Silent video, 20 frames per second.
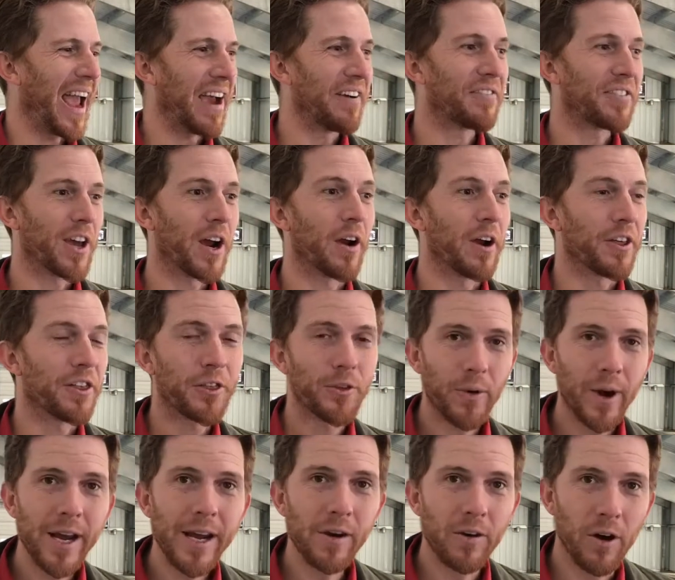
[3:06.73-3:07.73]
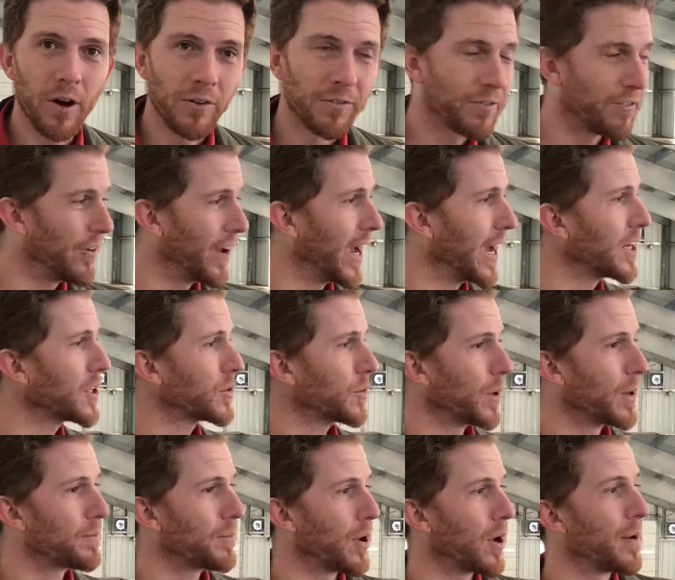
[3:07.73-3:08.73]
If they're a 3-year-old fish,
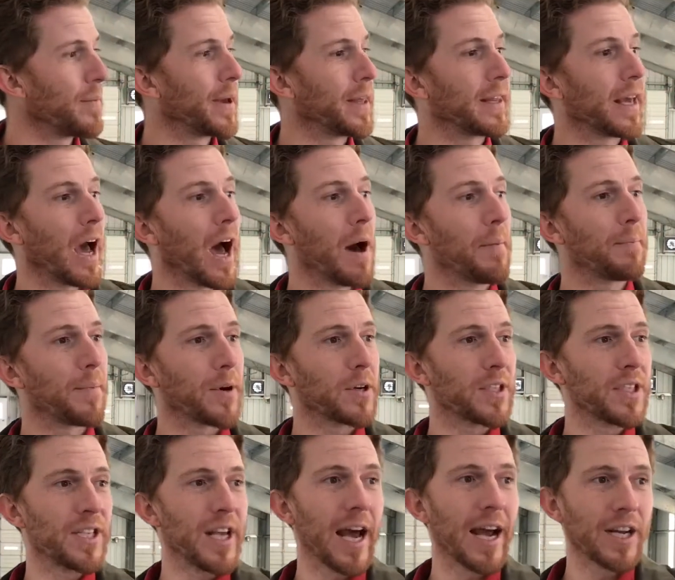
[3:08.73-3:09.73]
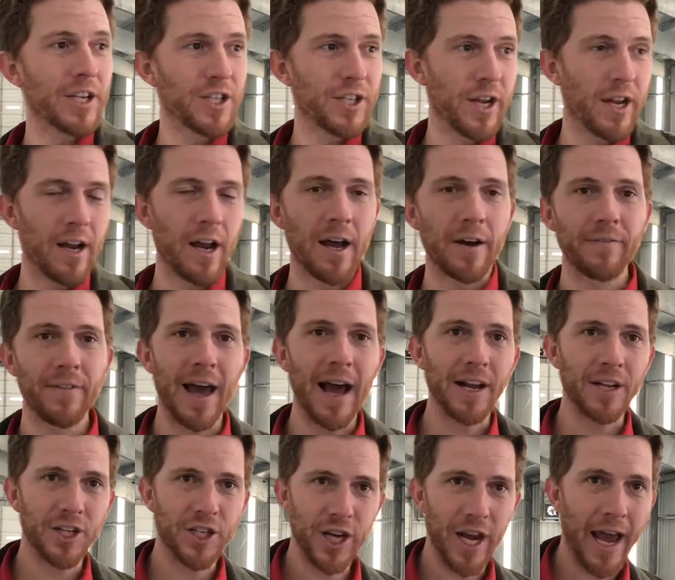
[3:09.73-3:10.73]
we put them in the upper section of
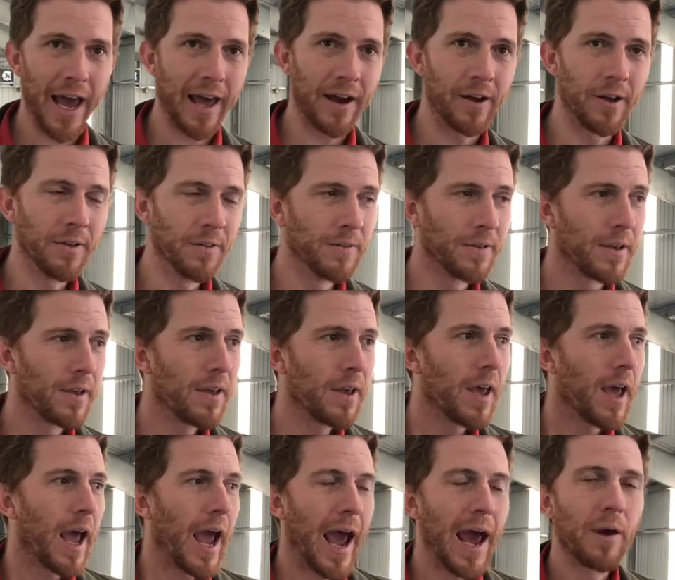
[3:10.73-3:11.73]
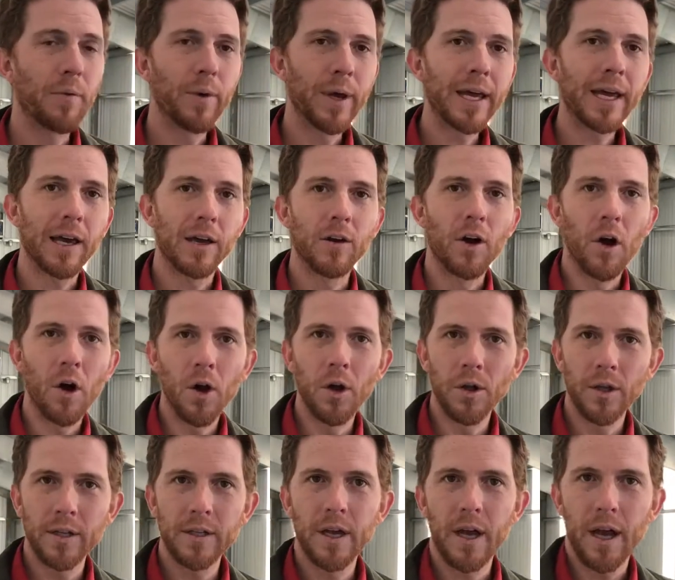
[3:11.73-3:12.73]
that channel, and we can
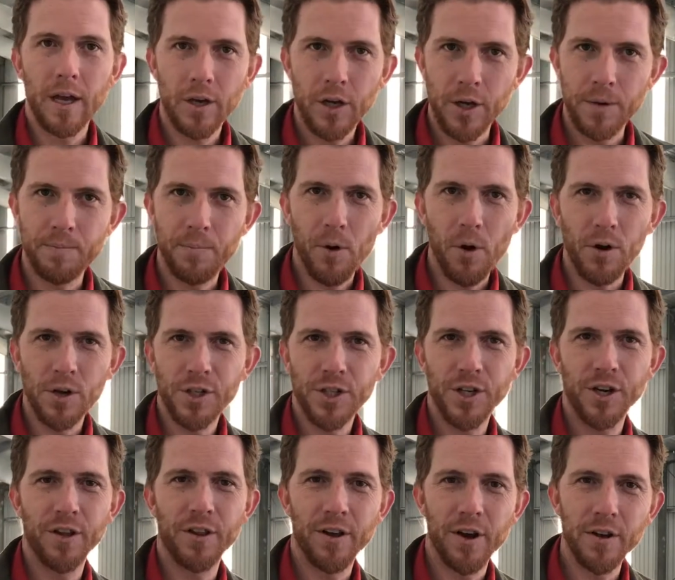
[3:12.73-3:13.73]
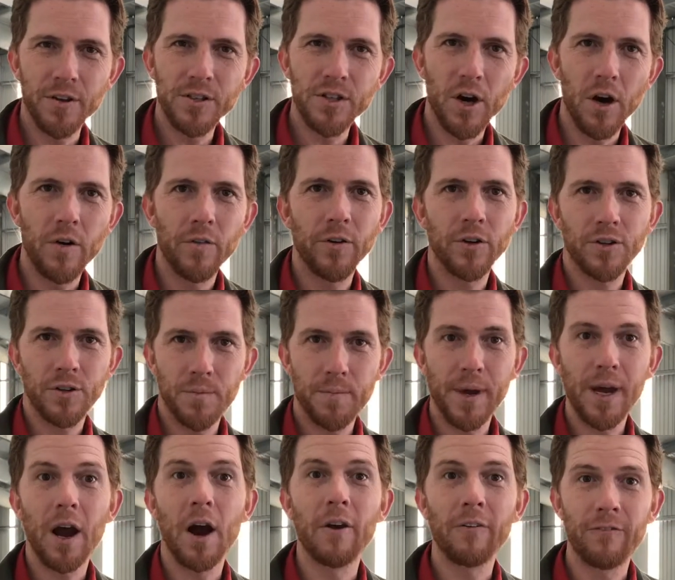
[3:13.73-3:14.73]
hold a good portion of those over to
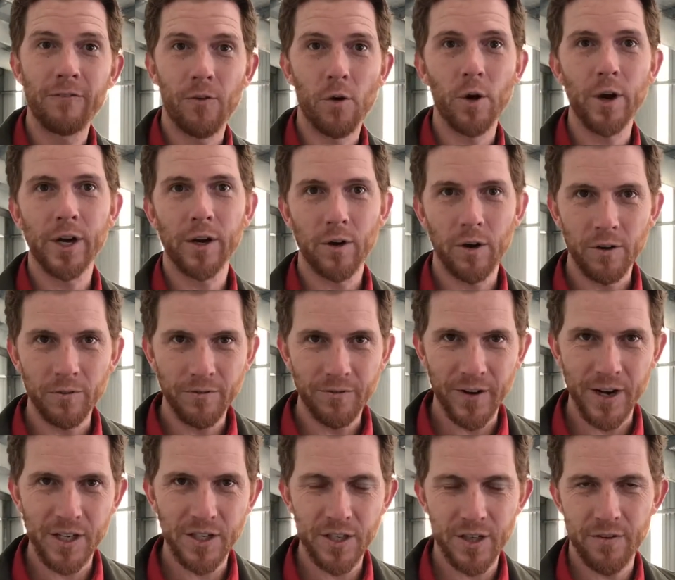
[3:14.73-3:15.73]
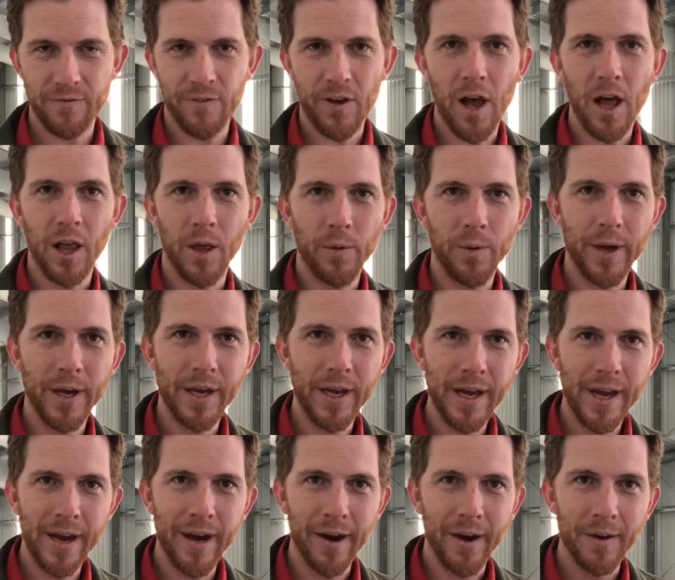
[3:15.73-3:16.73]
be our 4-year-old fish the following
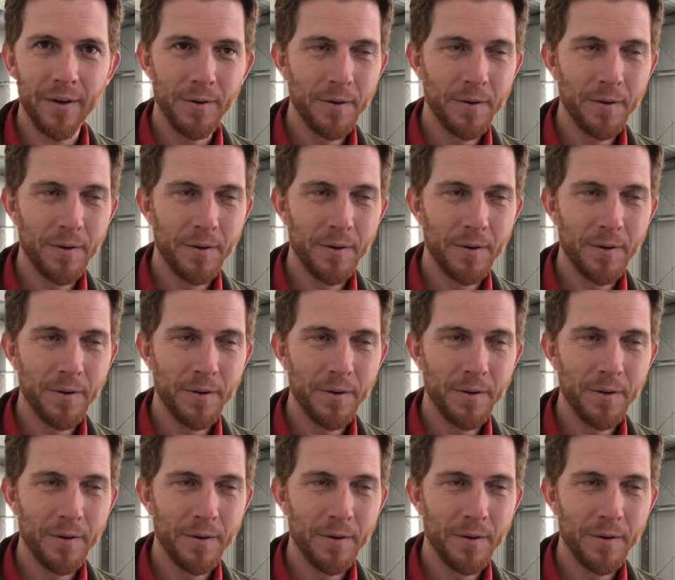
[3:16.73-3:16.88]
year.